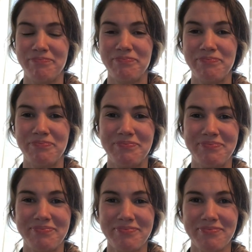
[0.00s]

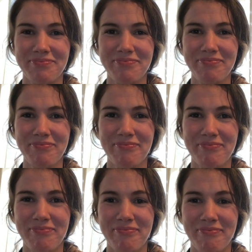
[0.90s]

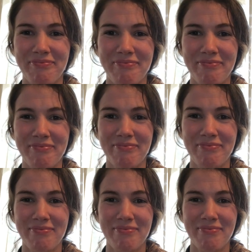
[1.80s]

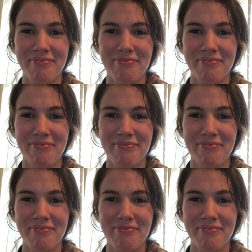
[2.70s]
(silence)